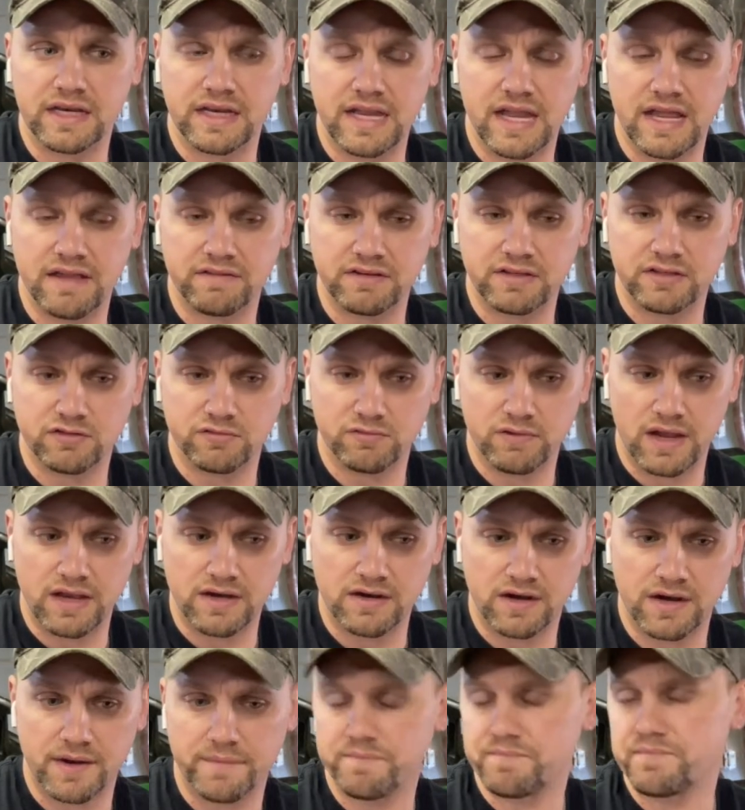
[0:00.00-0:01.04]
heavy
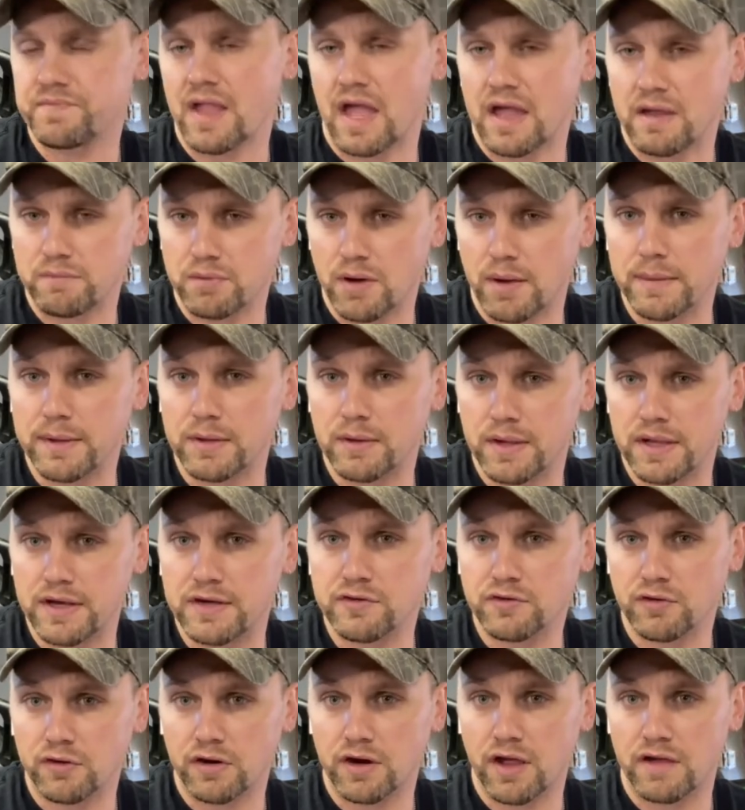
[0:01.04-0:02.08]
terrain on it, I'd probably go ahead
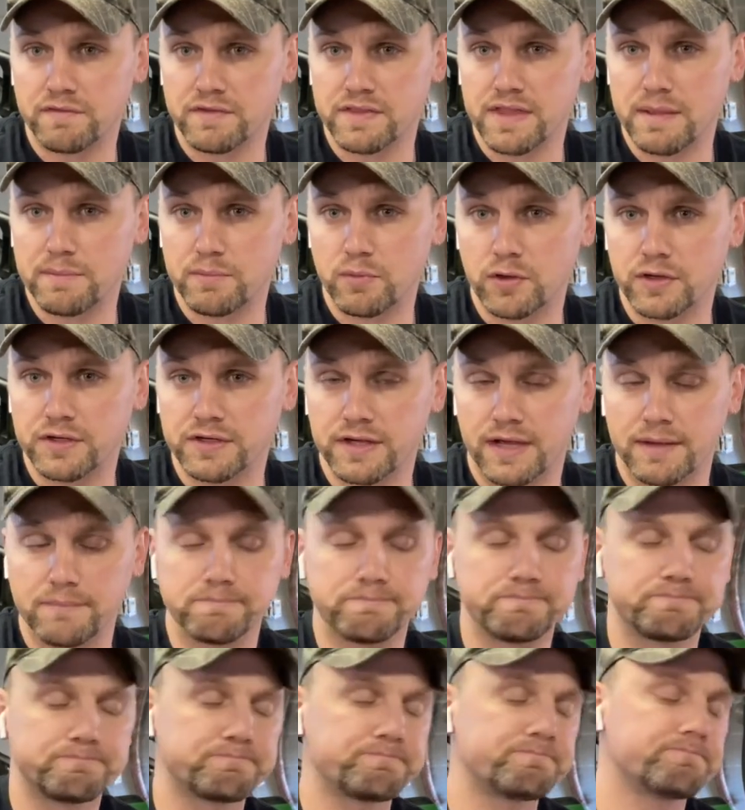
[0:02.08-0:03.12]
and turn it off at that point in
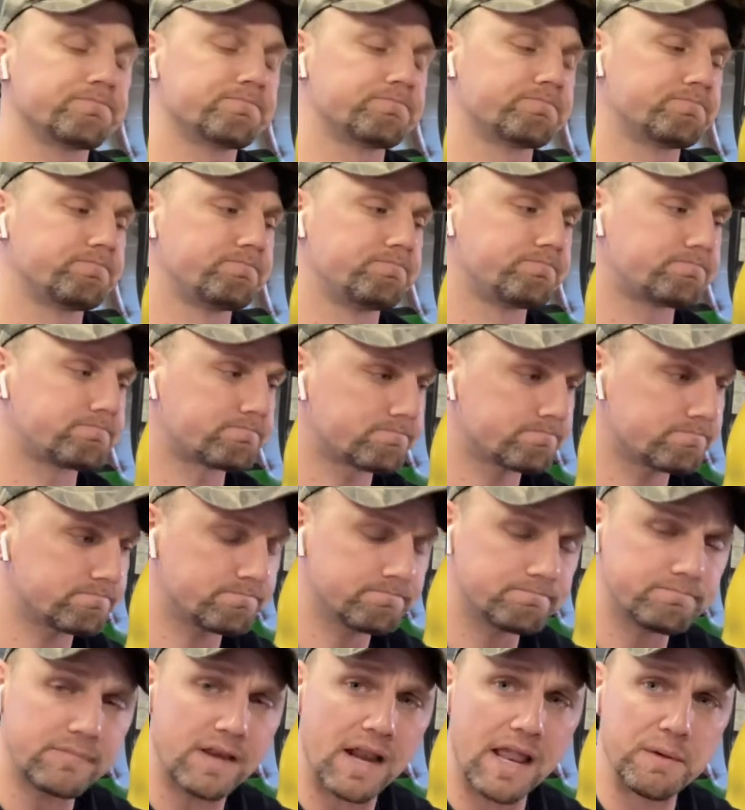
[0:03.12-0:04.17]
time.
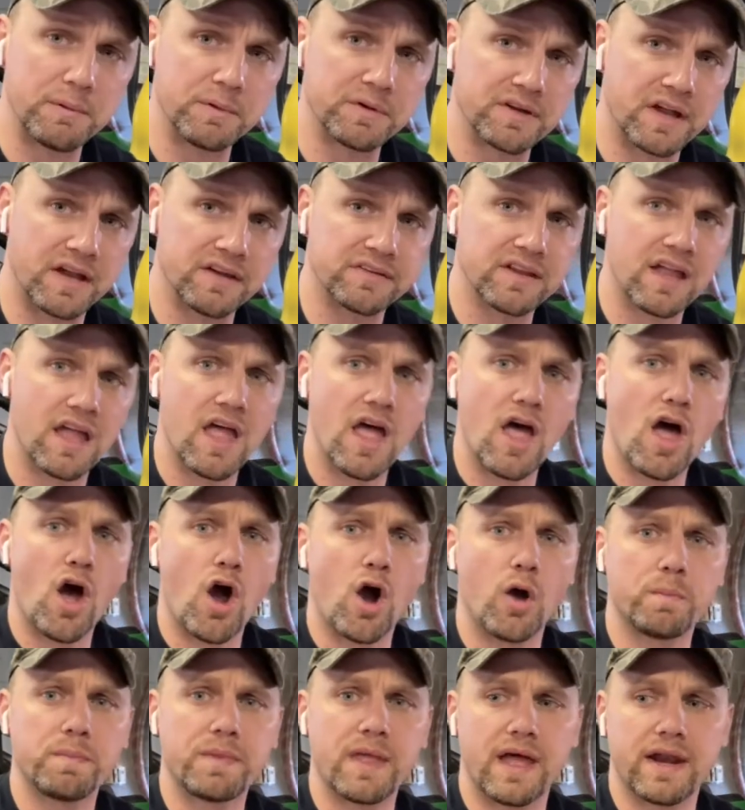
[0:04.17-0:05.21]
Anyways, guys,
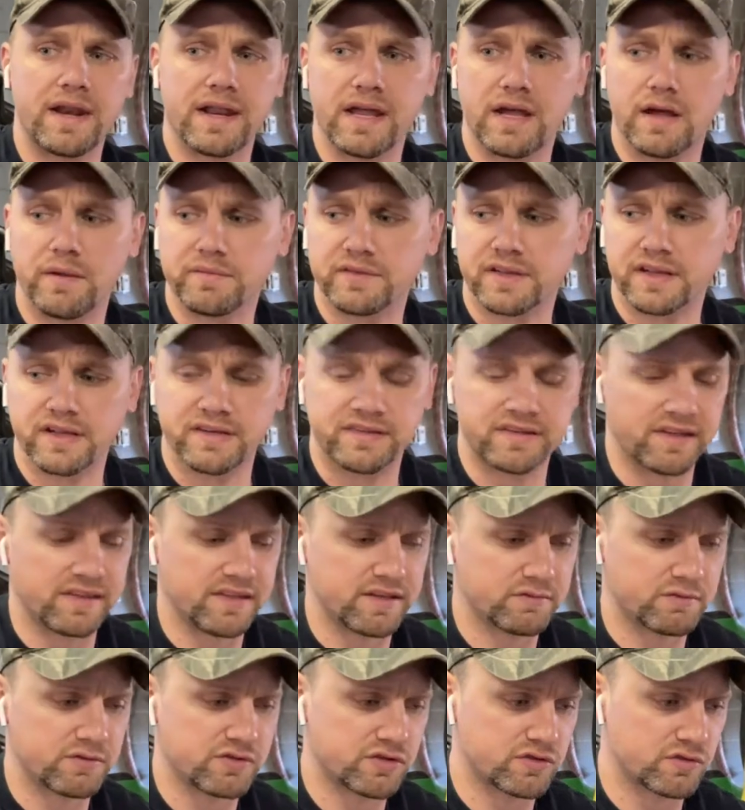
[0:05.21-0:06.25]
hope that helps. Like I said,
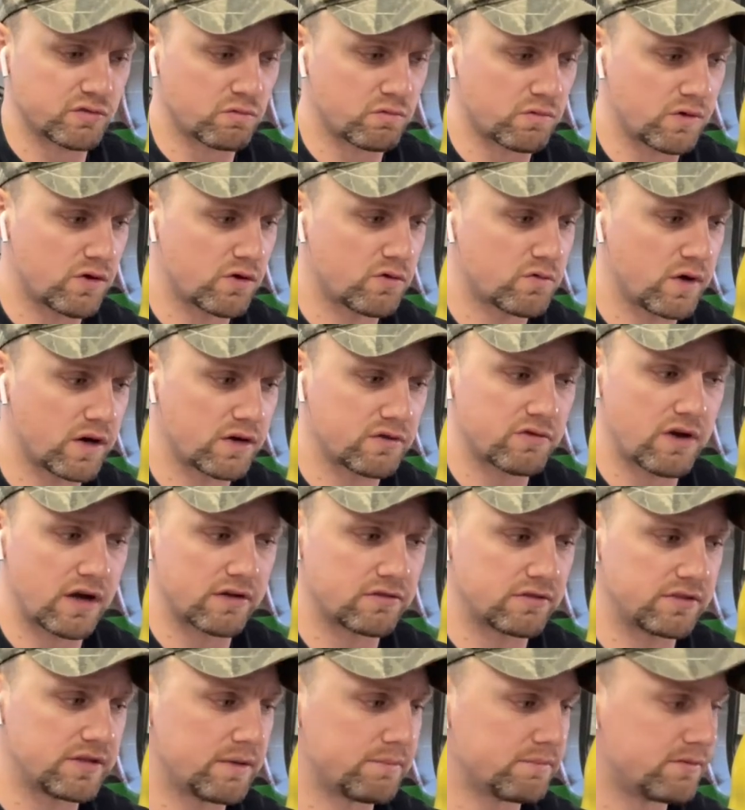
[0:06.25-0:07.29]
this was just a real quick
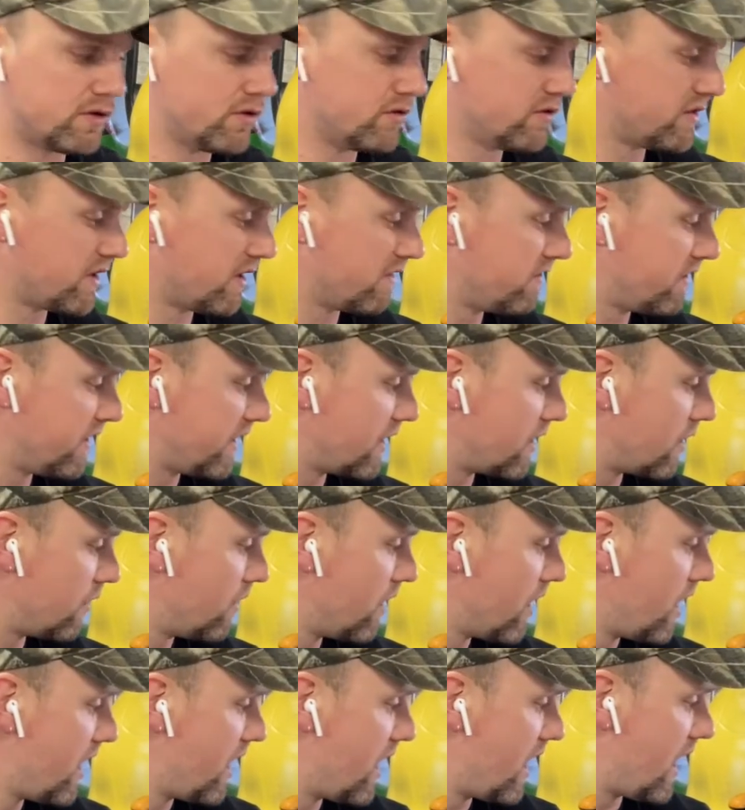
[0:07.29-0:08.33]
Tractor Tip Tuesday
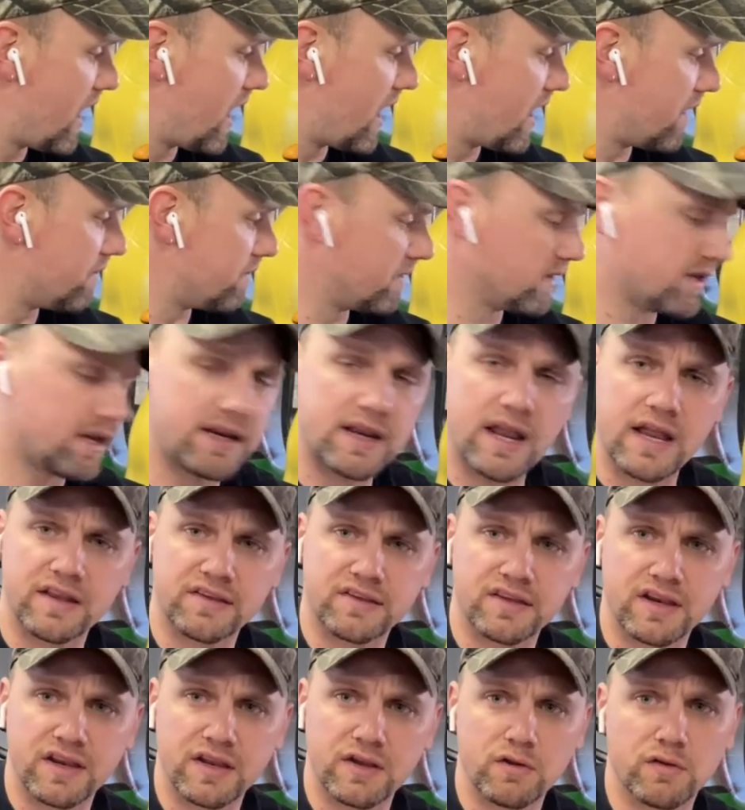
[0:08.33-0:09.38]
video. I
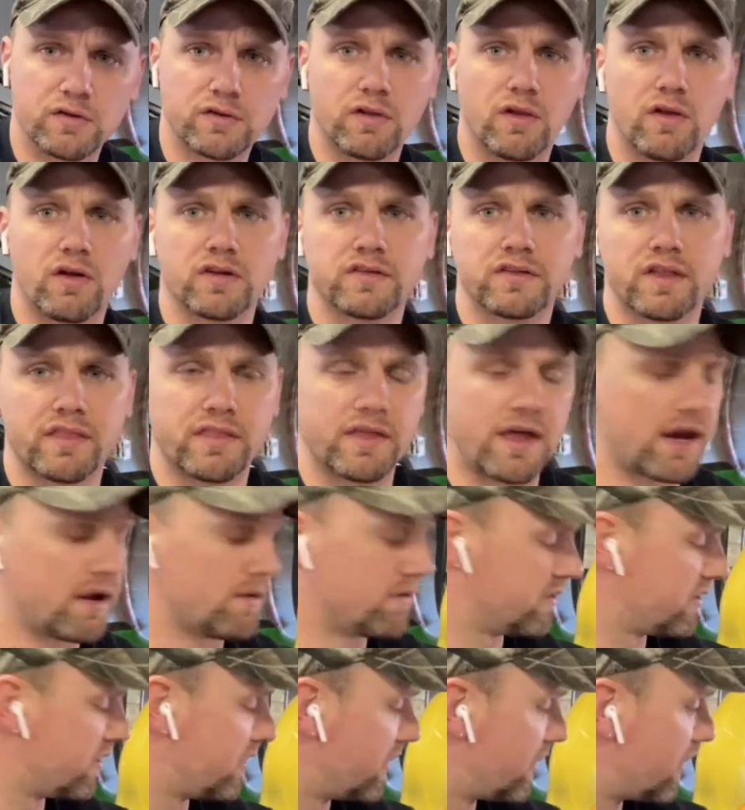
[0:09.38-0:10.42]
guess I didn't go as long as I thought I
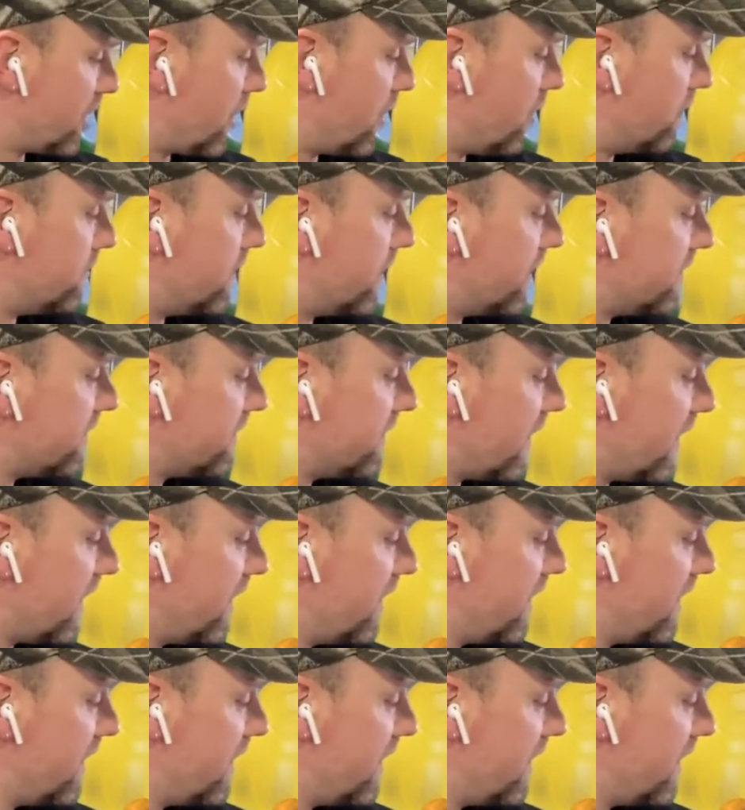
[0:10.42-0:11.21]
was going to go, but